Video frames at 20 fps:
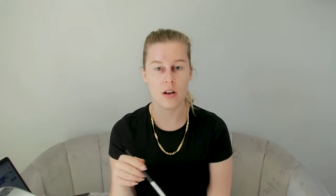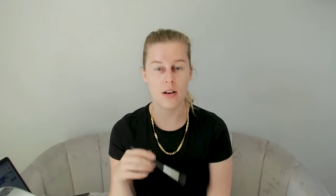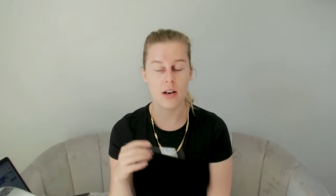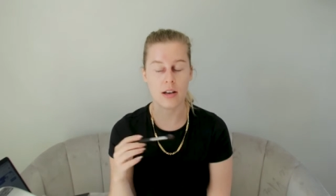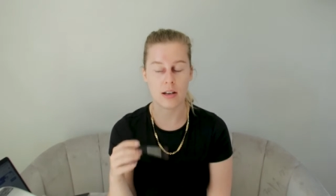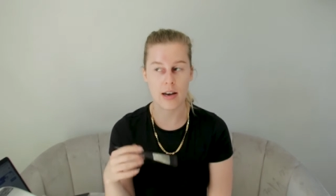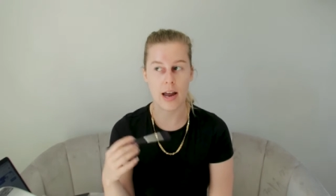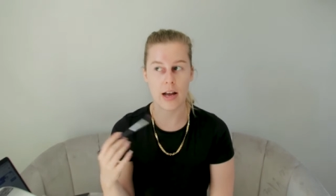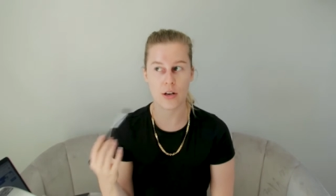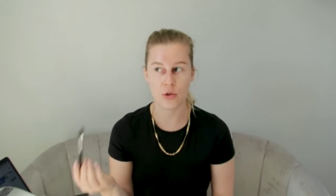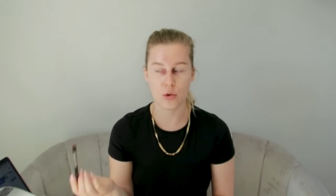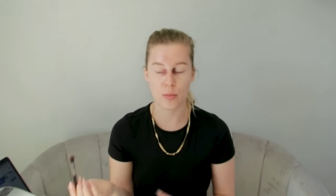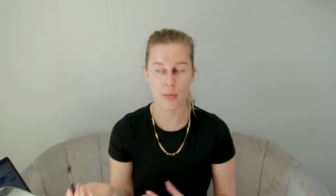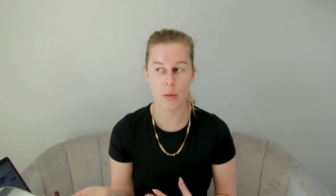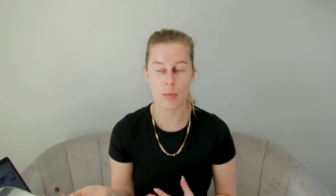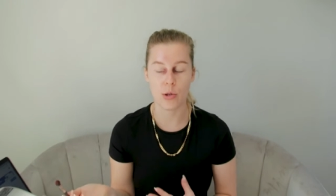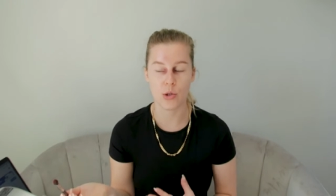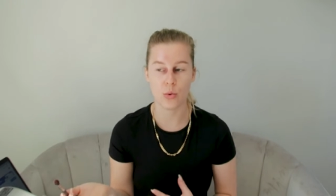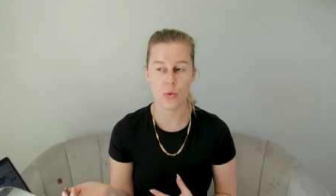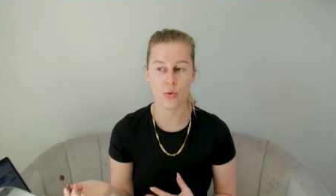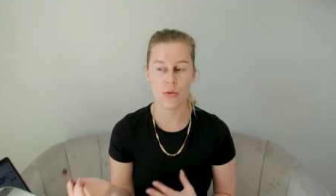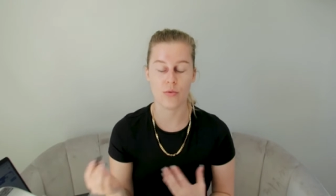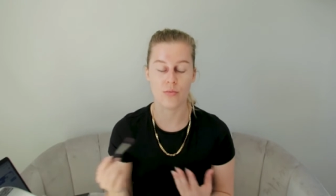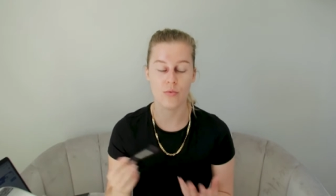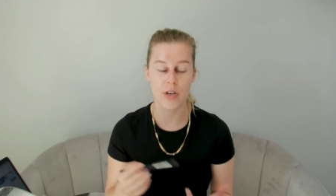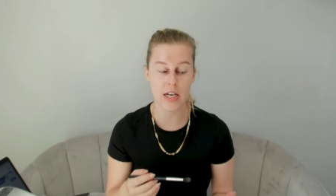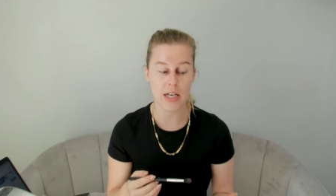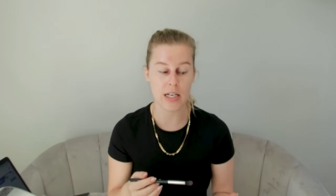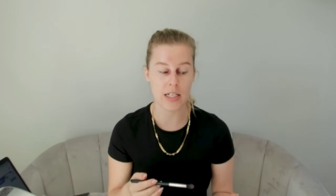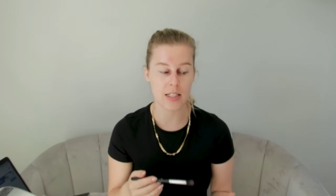like an actual published author,
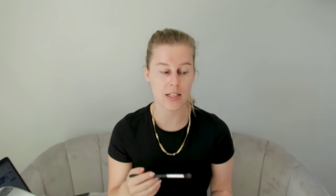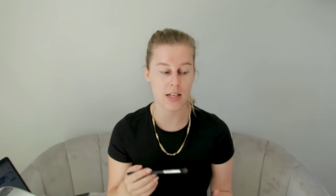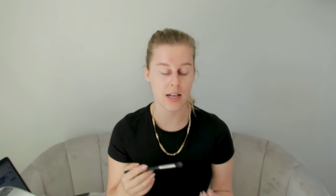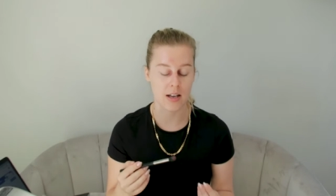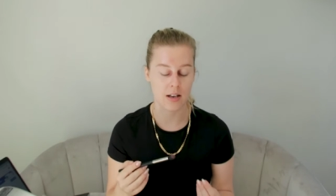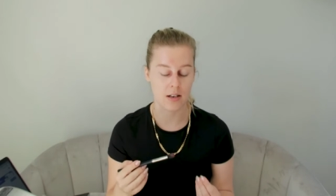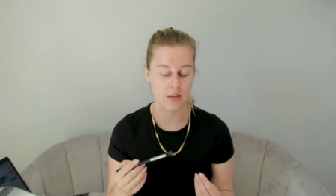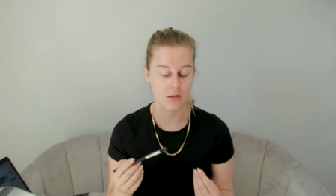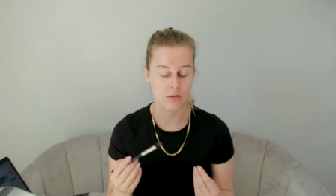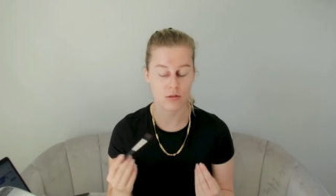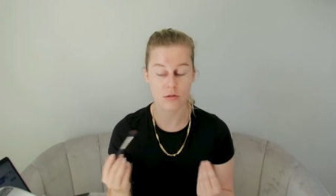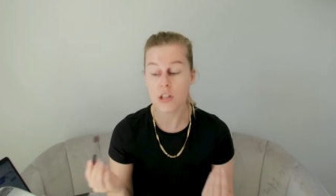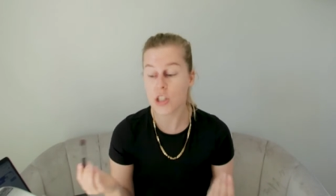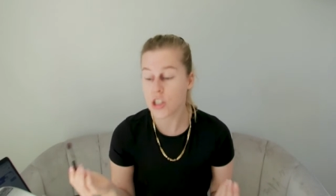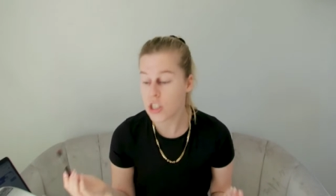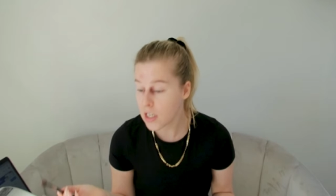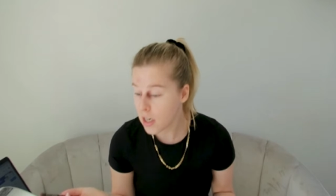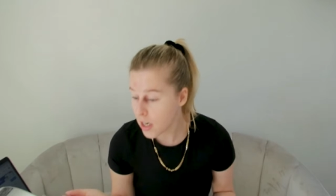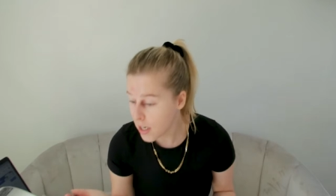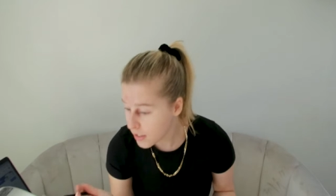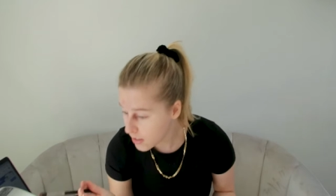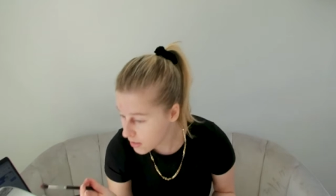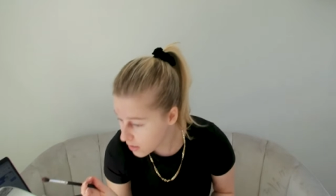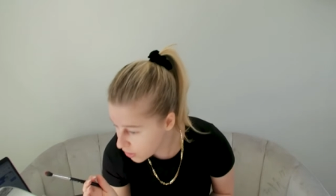read it, and she liked